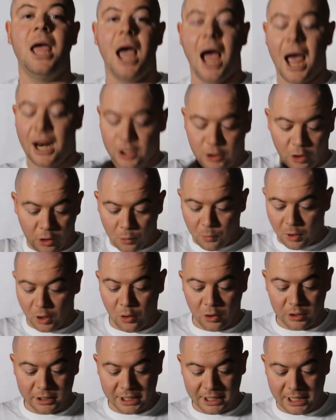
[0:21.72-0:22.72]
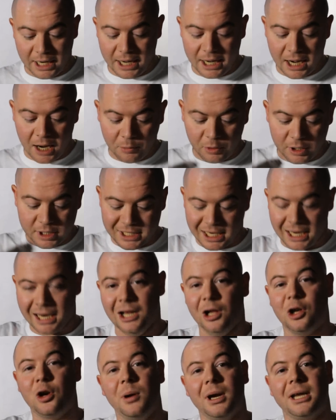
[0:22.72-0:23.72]
And I don't know what order they're in. I'm going to say a
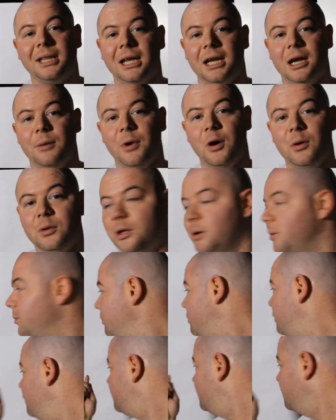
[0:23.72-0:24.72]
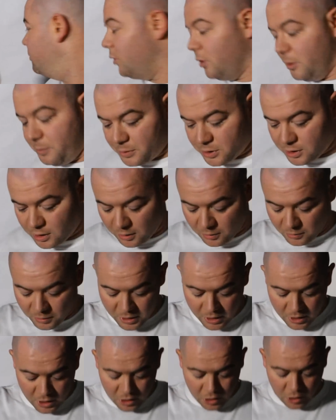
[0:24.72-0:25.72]
little quick thing about them and put them up. So,
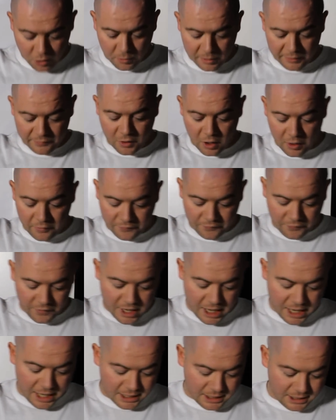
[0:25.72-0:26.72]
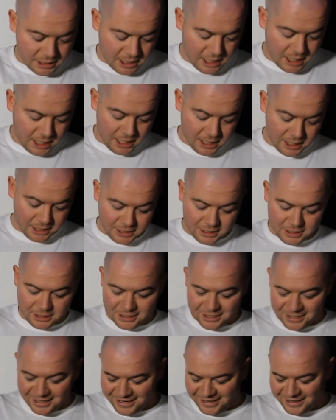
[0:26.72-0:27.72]
who we've got first
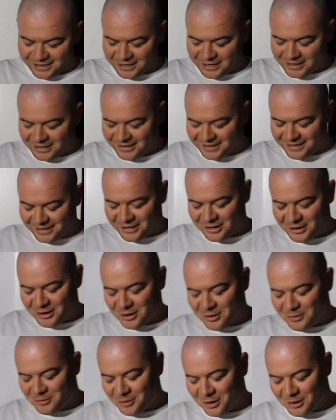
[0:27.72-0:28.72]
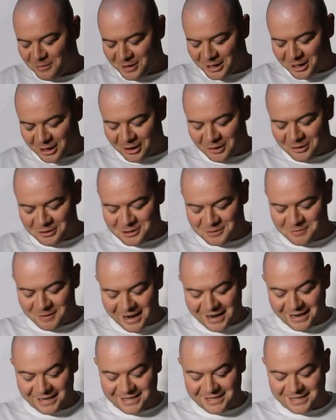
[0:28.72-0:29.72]
is one of my close
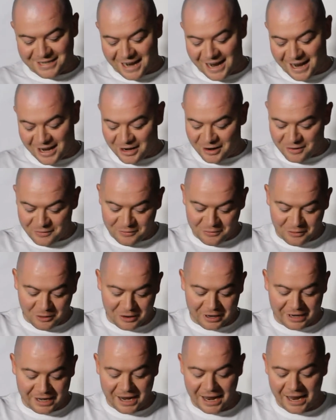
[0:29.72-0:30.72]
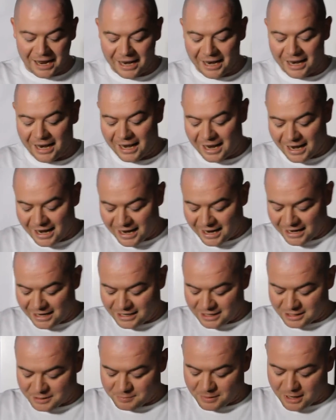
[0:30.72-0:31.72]
mates and a fucking
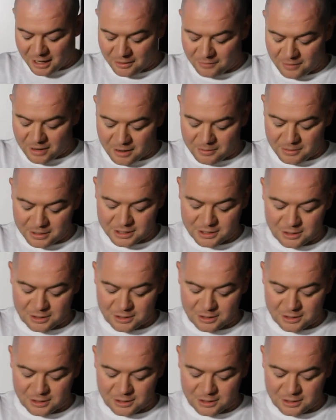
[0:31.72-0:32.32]
hilarious battle rapper.